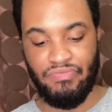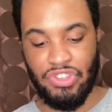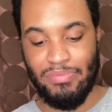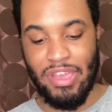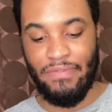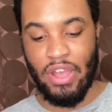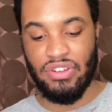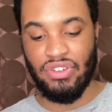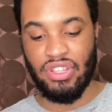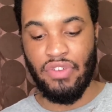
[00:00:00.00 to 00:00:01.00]
You may
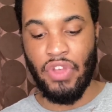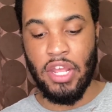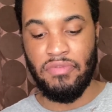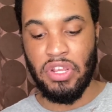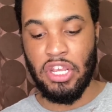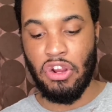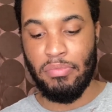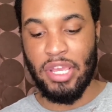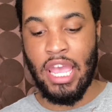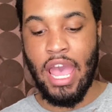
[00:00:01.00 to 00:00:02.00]
find yourself envying
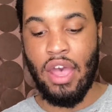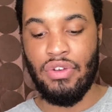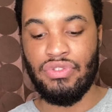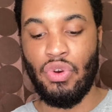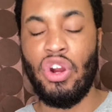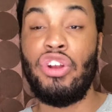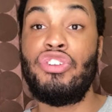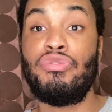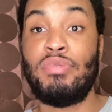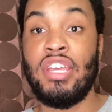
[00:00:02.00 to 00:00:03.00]
her big house or her
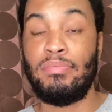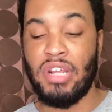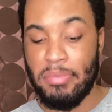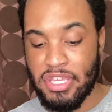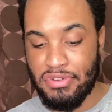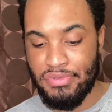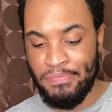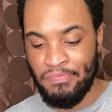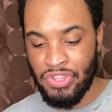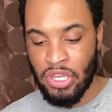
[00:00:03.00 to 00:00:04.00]
new
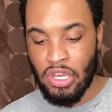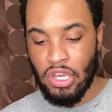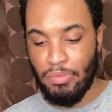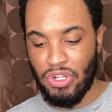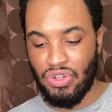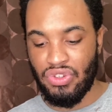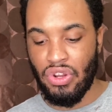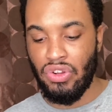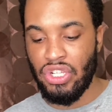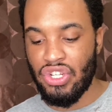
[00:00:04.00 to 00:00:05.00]
BMW, but you
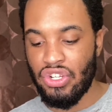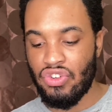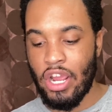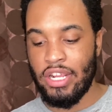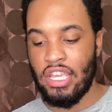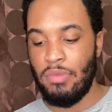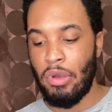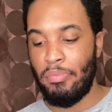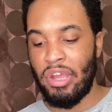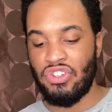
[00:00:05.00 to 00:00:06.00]
certainly should try to keep
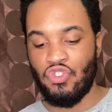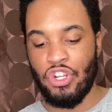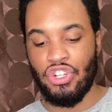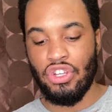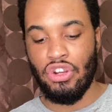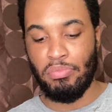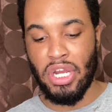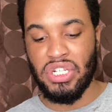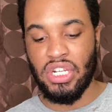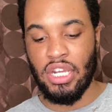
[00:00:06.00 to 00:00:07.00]
up by stretching your
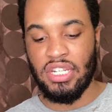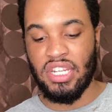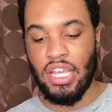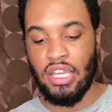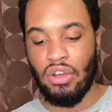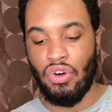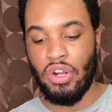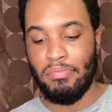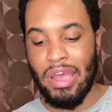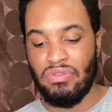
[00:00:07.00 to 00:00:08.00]
budget and taking
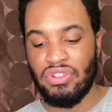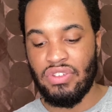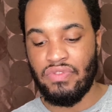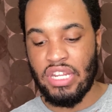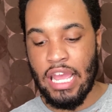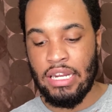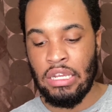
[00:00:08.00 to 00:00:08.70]
on mountains of debt.